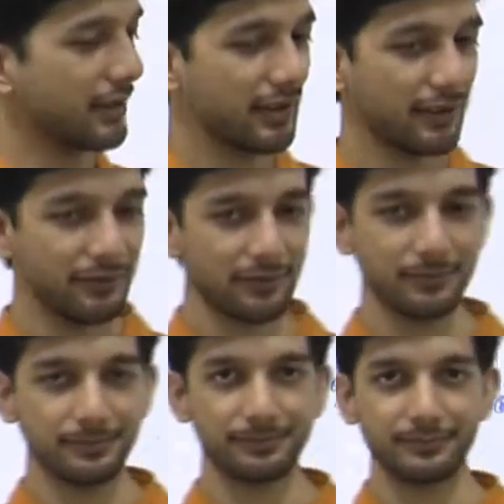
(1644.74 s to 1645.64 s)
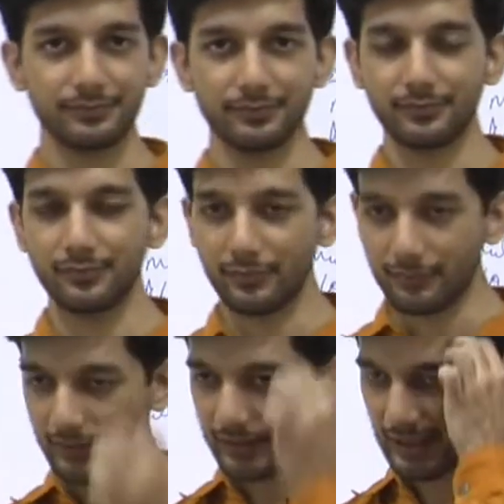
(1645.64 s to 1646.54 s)
graph.
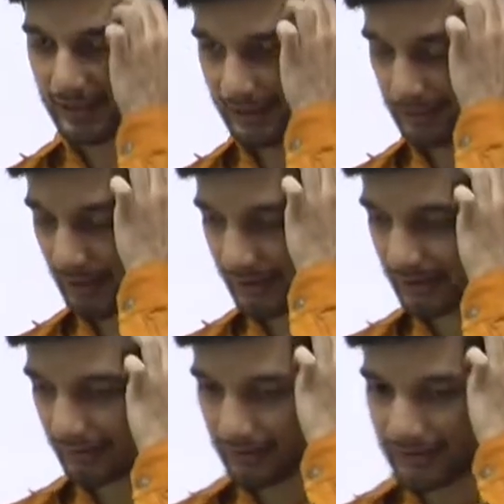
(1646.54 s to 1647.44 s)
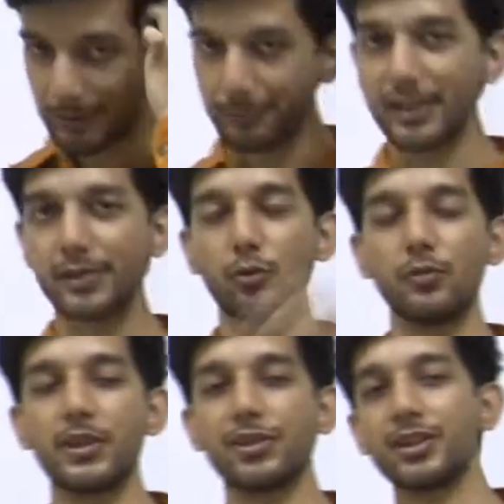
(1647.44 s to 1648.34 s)
They are nothing but real numbers
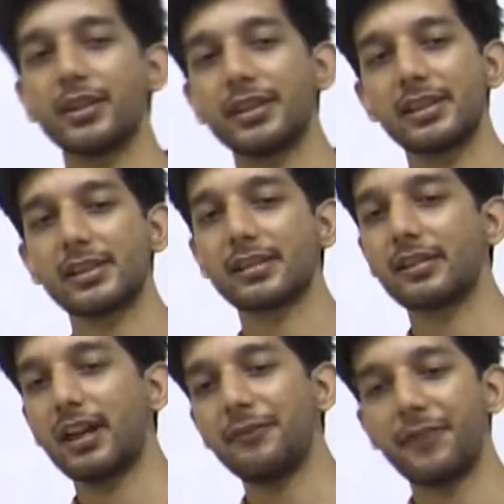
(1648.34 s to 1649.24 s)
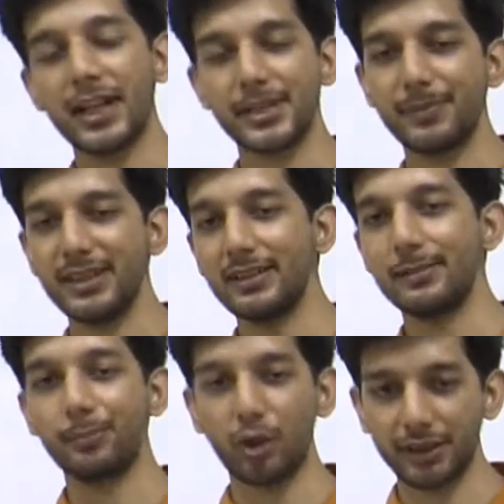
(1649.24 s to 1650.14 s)
over which this graph has
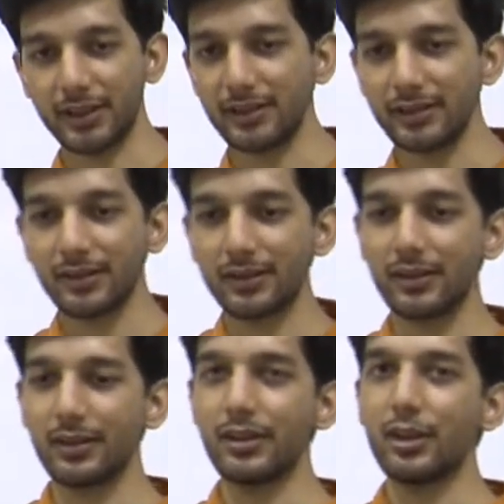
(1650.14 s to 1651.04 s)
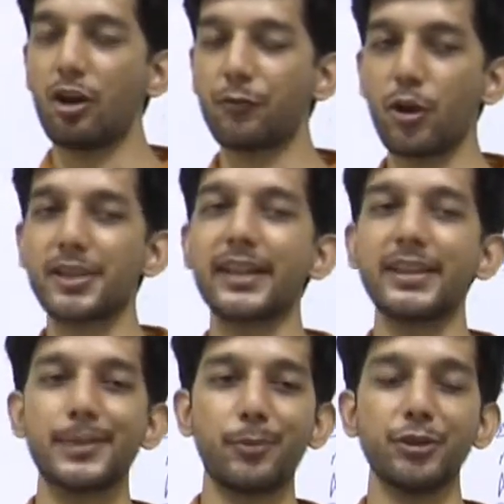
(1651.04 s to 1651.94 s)
been plotted. Of course,
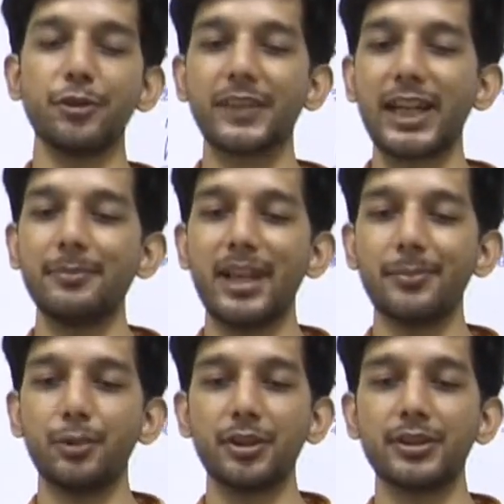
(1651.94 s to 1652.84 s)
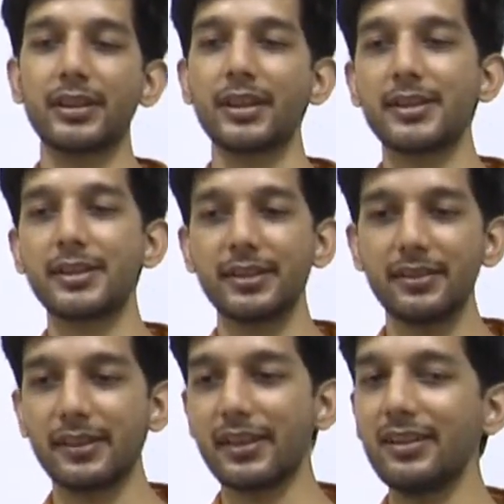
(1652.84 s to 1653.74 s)
at this point of time, I am not
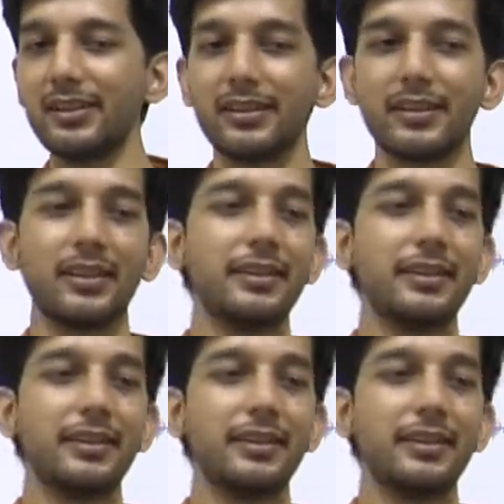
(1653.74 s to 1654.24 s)
considering